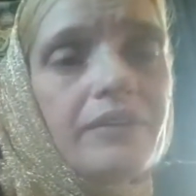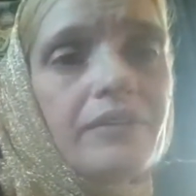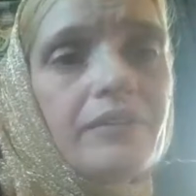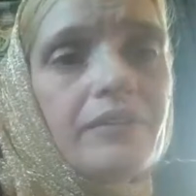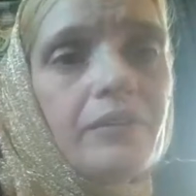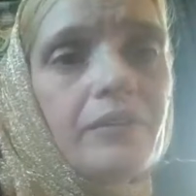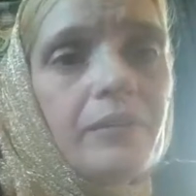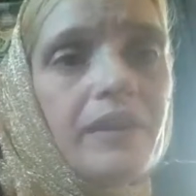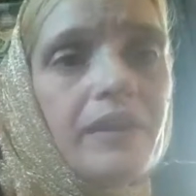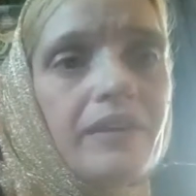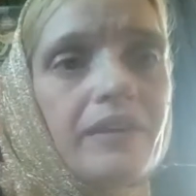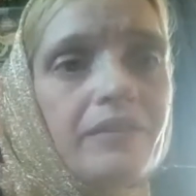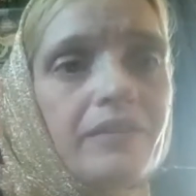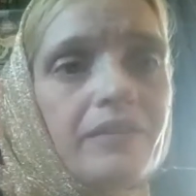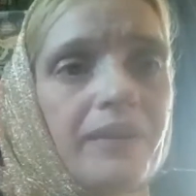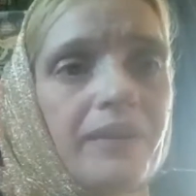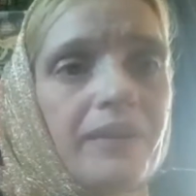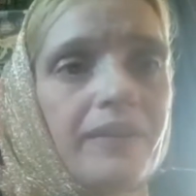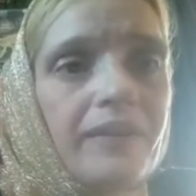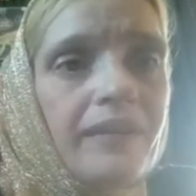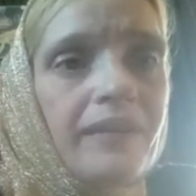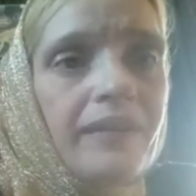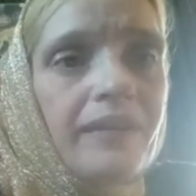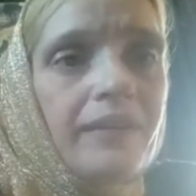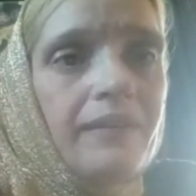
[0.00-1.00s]
So be
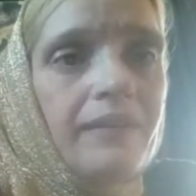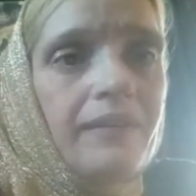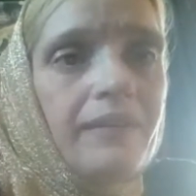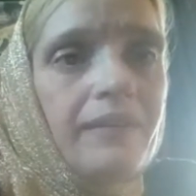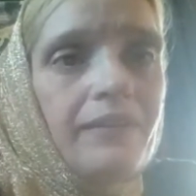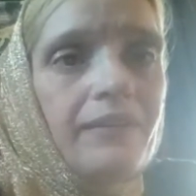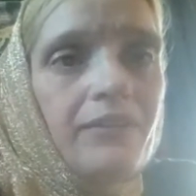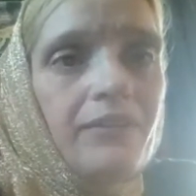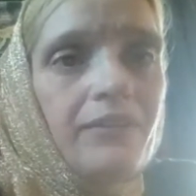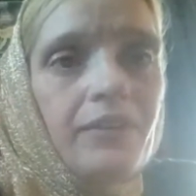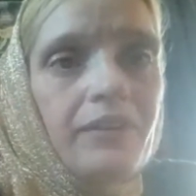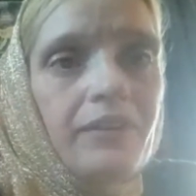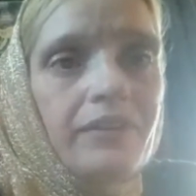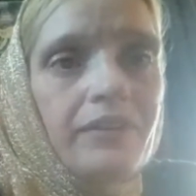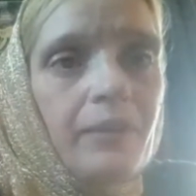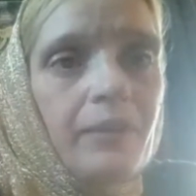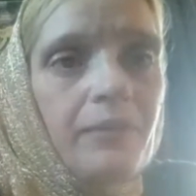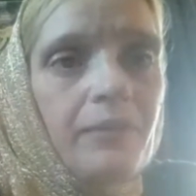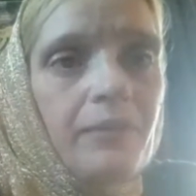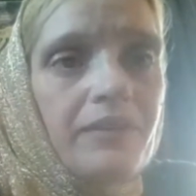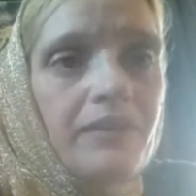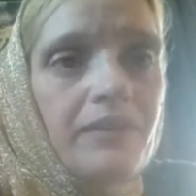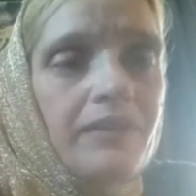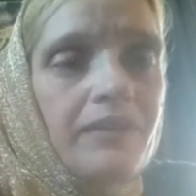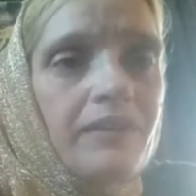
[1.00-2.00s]
expecting it if you
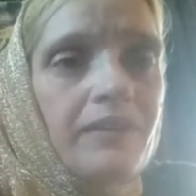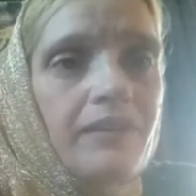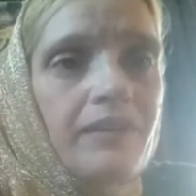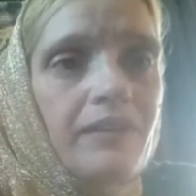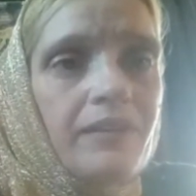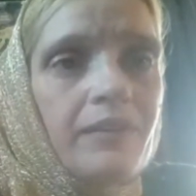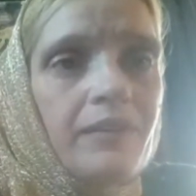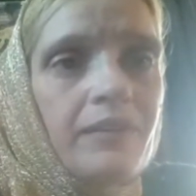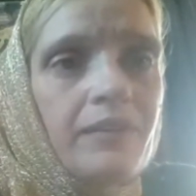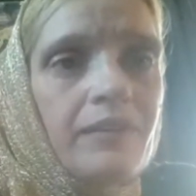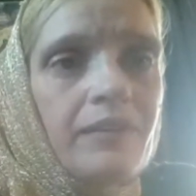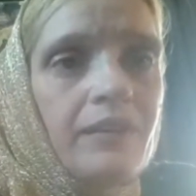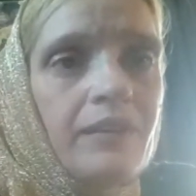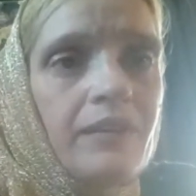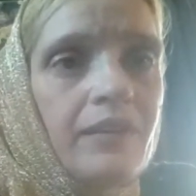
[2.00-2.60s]
accept it, and